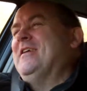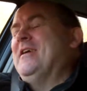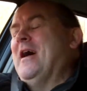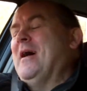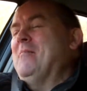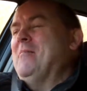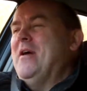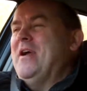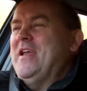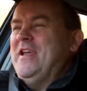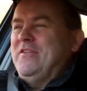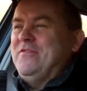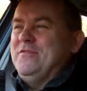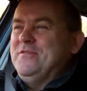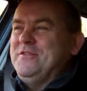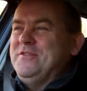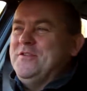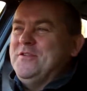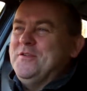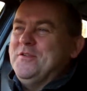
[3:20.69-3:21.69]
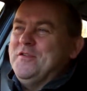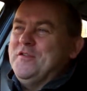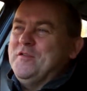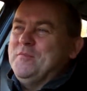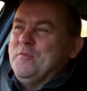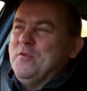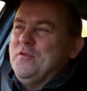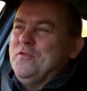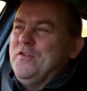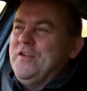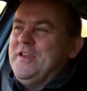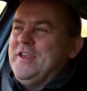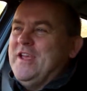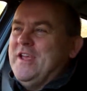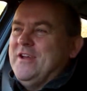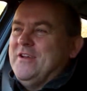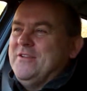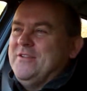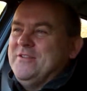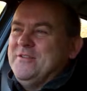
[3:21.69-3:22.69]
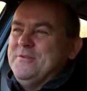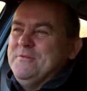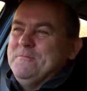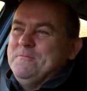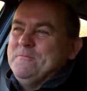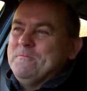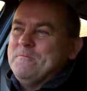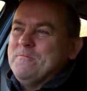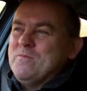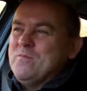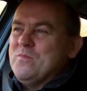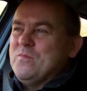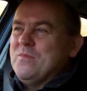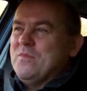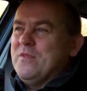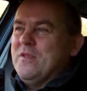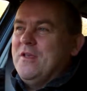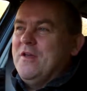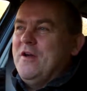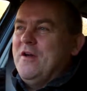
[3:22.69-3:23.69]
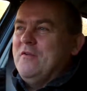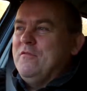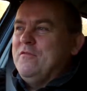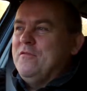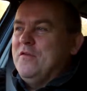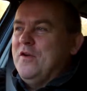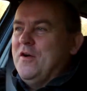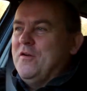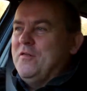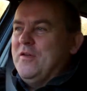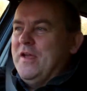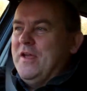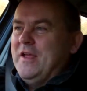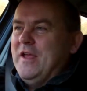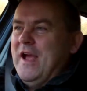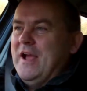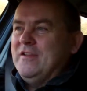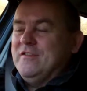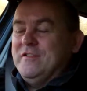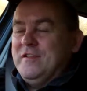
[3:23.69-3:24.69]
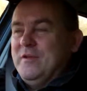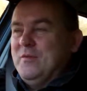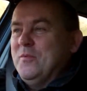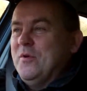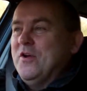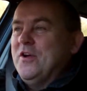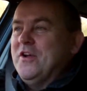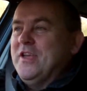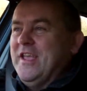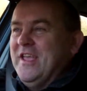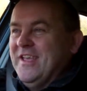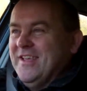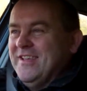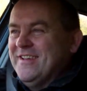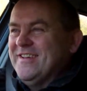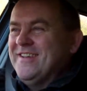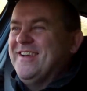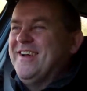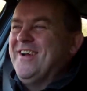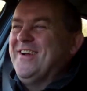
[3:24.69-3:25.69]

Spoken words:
I might even do a small video of it actually working.